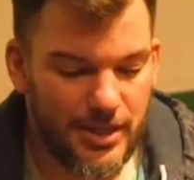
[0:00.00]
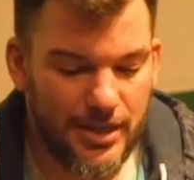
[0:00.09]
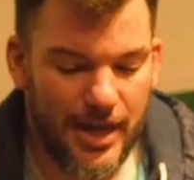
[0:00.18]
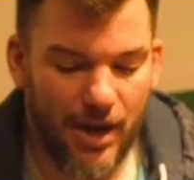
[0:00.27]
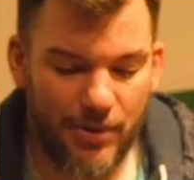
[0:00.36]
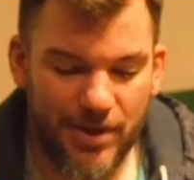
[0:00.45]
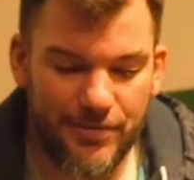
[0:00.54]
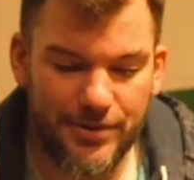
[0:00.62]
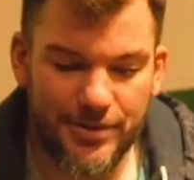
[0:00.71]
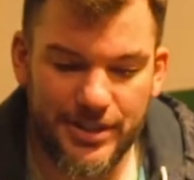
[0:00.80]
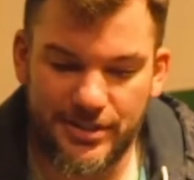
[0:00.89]

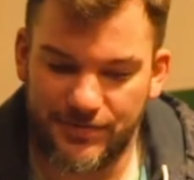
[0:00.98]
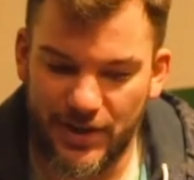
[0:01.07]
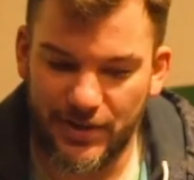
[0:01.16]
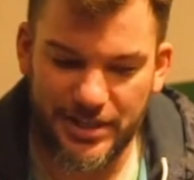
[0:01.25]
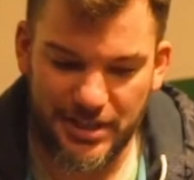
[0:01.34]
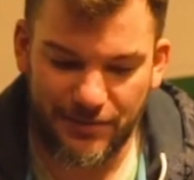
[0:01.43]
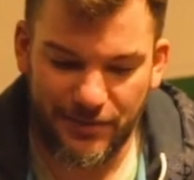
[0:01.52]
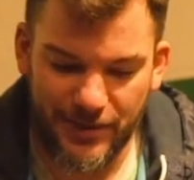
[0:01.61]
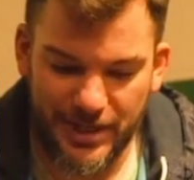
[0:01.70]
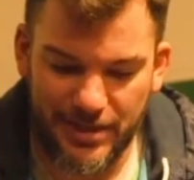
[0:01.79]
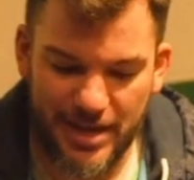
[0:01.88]
However, it's very
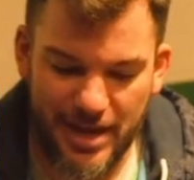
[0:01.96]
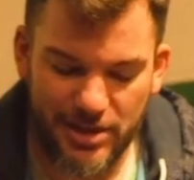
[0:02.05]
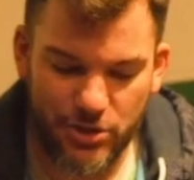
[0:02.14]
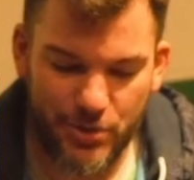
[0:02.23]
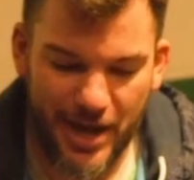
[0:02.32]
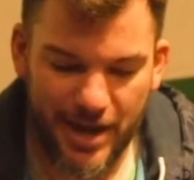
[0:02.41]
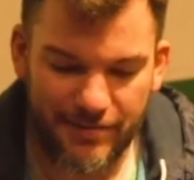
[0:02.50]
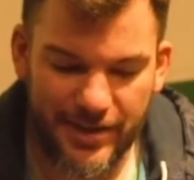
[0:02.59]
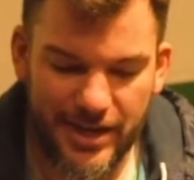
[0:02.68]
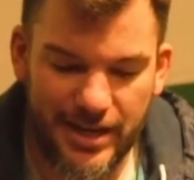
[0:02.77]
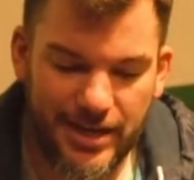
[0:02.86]
different in that you have
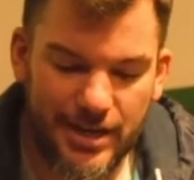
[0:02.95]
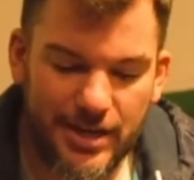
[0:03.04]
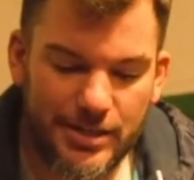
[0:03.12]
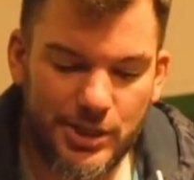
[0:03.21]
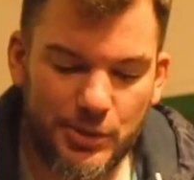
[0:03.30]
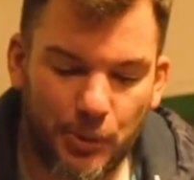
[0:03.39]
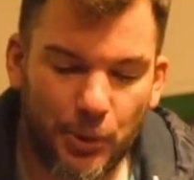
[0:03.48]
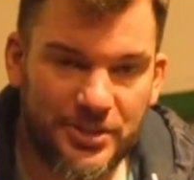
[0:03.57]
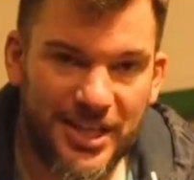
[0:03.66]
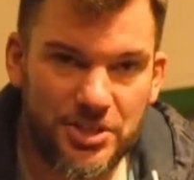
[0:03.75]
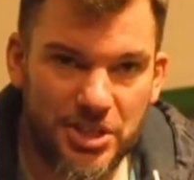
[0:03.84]
a spool
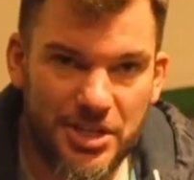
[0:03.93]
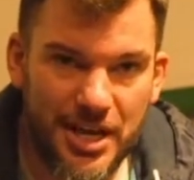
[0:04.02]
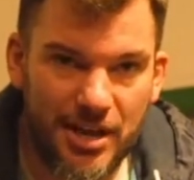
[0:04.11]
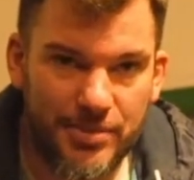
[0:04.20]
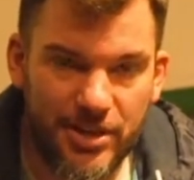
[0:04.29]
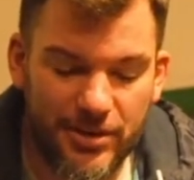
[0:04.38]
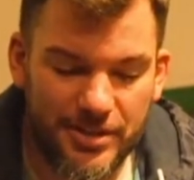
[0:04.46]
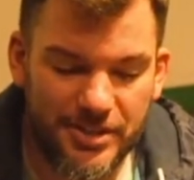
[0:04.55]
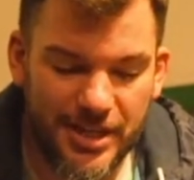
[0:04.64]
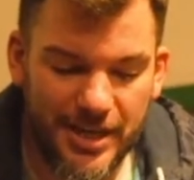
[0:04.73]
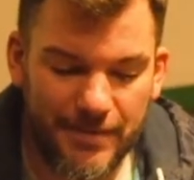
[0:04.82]
tension knob here on the
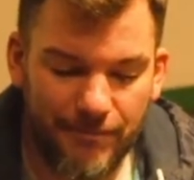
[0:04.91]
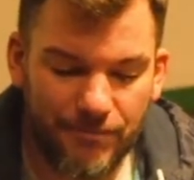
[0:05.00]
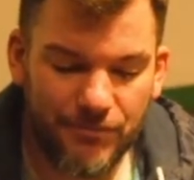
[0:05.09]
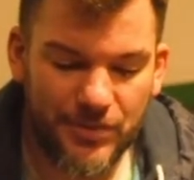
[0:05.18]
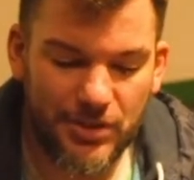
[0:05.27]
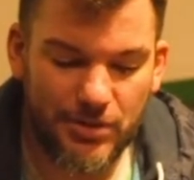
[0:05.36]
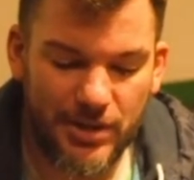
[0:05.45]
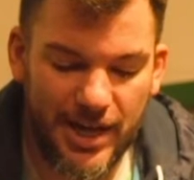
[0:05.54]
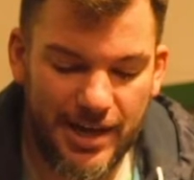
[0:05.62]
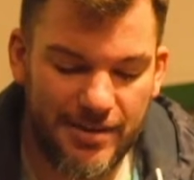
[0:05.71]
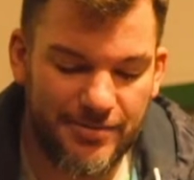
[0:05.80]
side. You
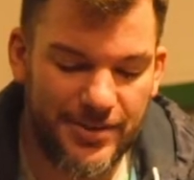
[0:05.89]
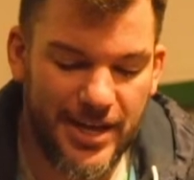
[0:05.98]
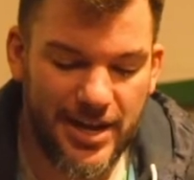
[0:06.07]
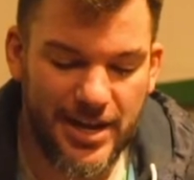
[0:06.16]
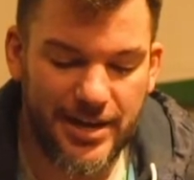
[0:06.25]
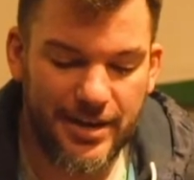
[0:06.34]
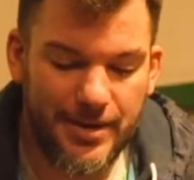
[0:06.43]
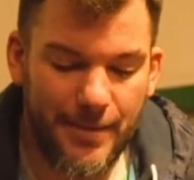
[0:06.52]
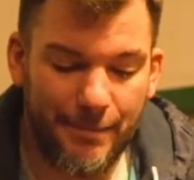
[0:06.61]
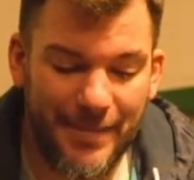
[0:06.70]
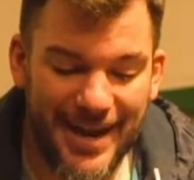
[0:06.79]
have a
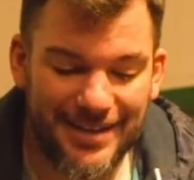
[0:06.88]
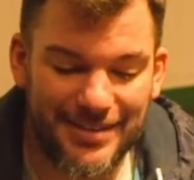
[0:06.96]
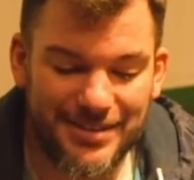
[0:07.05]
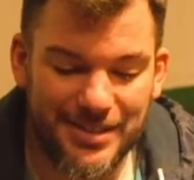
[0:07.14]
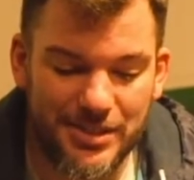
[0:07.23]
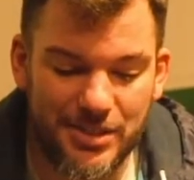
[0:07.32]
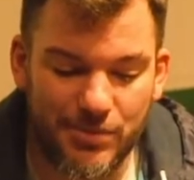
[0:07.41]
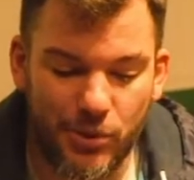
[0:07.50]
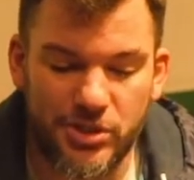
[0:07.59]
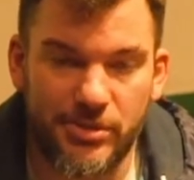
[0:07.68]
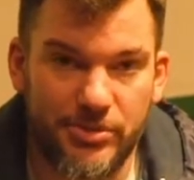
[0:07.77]
magnet system
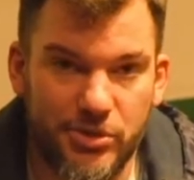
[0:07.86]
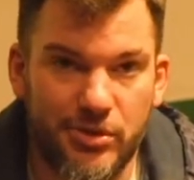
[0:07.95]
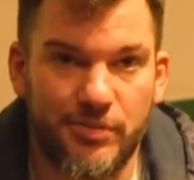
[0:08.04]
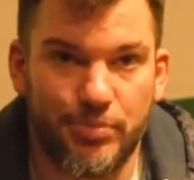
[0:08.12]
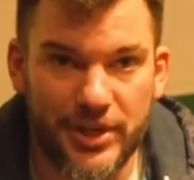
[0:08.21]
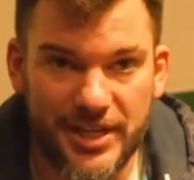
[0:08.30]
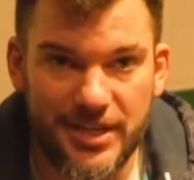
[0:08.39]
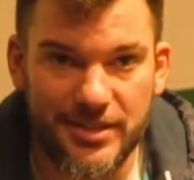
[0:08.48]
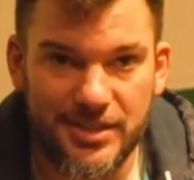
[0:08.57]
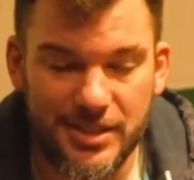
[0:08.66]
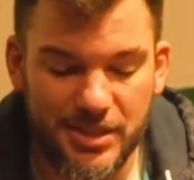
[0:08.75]
or some sort of
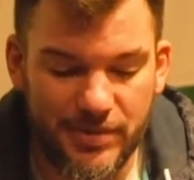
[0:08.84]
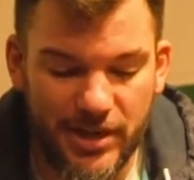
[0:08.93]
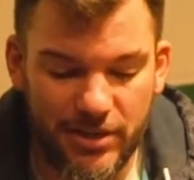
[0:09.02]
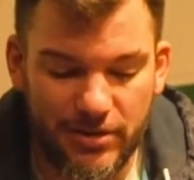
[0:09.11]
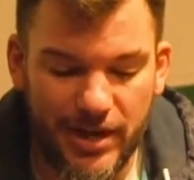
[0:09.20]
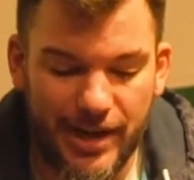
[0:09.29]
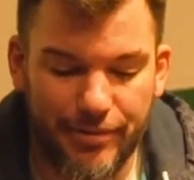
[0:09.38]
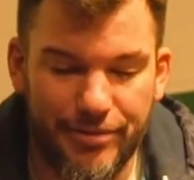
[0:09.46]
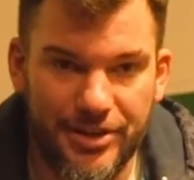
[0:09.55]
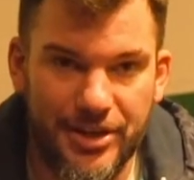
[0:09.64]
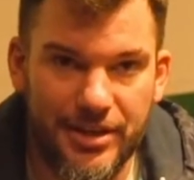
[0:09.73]
braking system here on
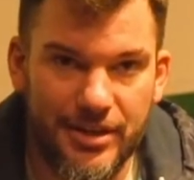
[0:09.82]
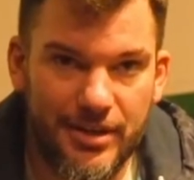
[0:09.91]
the